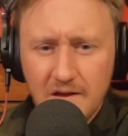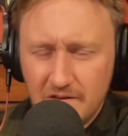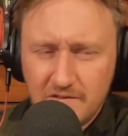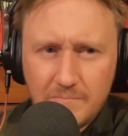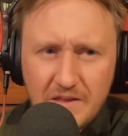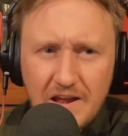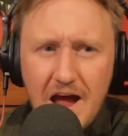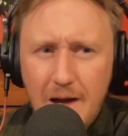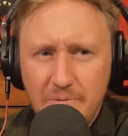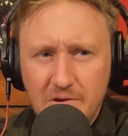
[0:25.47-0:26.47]
something
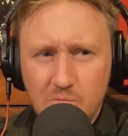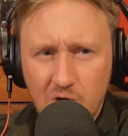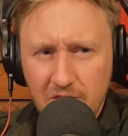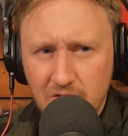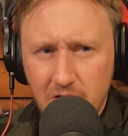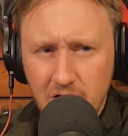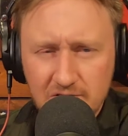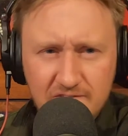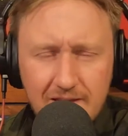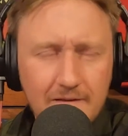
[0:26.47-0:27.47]
happened with
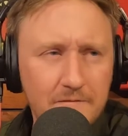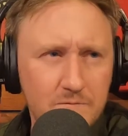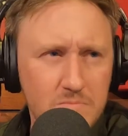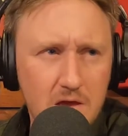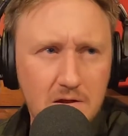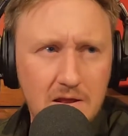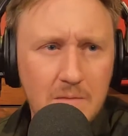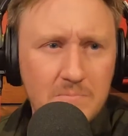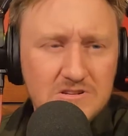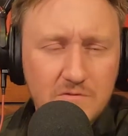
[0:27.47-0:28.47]
seeing an
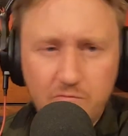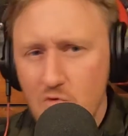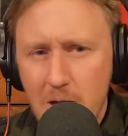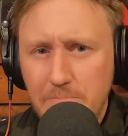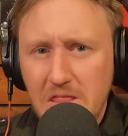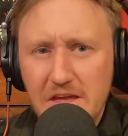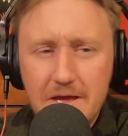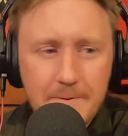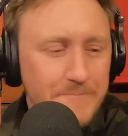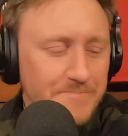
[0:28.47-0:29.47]
image of
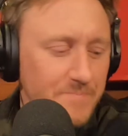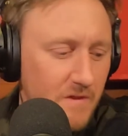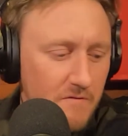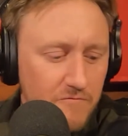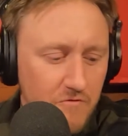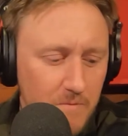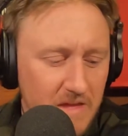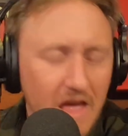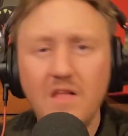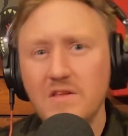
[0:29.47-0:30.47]
Ripley from
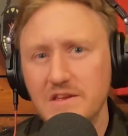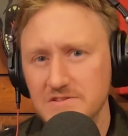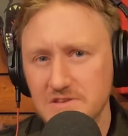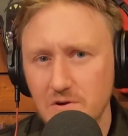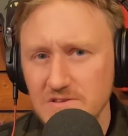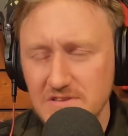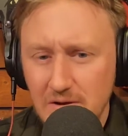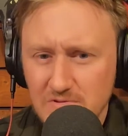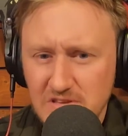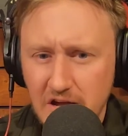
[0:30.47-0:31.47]
the Alien series, and I
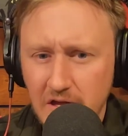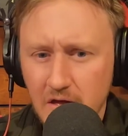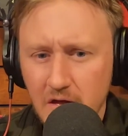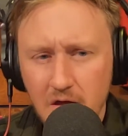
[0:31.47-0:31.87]
was like,